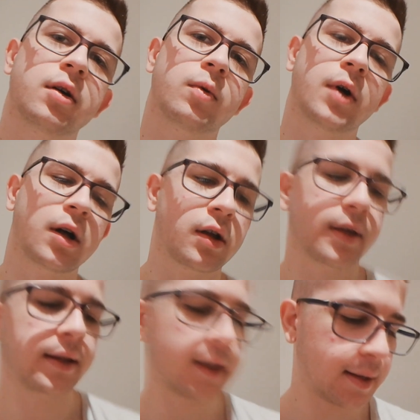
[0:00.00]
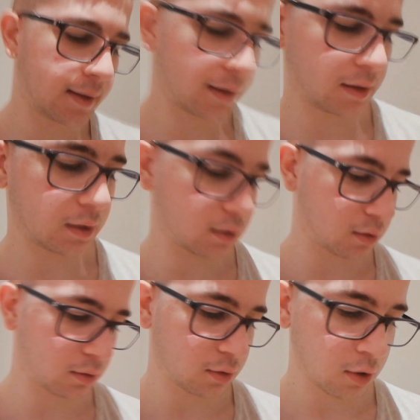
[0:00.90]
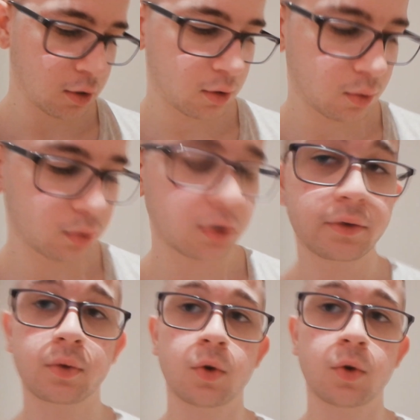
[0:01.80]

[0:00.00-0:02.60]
what any ideas you would love to